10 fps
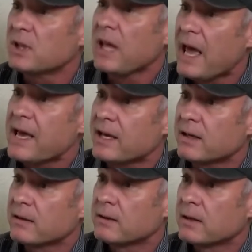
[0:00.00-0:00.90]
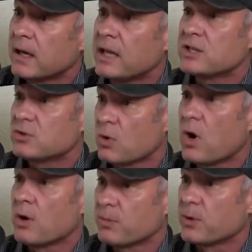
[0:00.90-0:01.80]
to like a
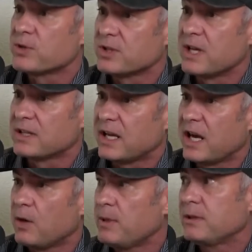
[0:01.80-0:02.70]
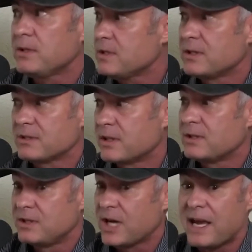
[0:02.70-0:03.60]
strong person at the helm. And listen, there's a
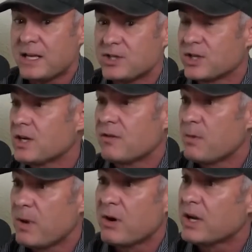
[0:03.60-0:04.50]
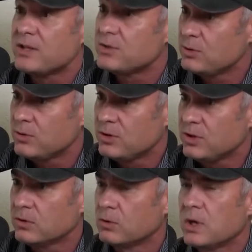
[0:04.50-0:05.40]
giant chunk of Americans who do
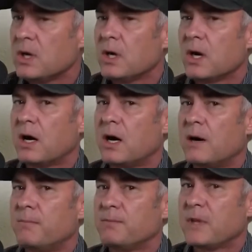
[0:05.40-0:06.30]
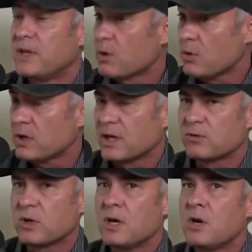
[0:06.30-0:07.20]
too um, in their own
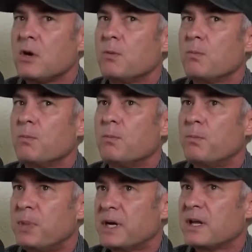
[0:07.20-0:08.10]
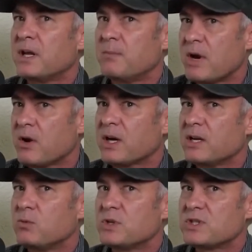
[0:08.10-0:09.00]
country. But an
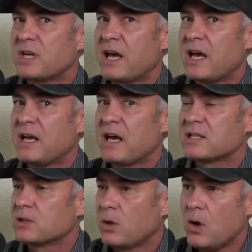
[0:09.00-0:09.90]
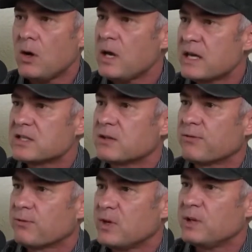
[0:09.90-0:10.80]
American would say, as long as the
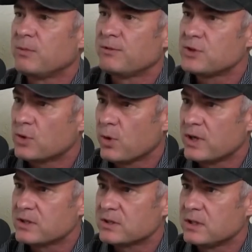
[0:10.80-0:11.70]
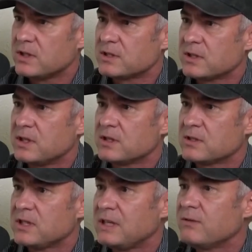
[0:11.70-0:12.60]
freedom of choice is
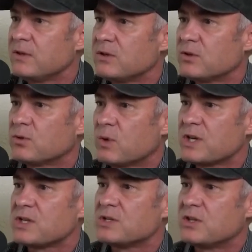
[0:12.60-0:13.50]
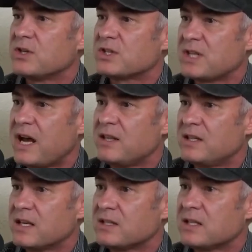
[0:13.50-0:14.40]
is given to the Russians to decide
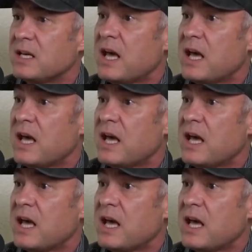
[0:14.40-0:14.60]
this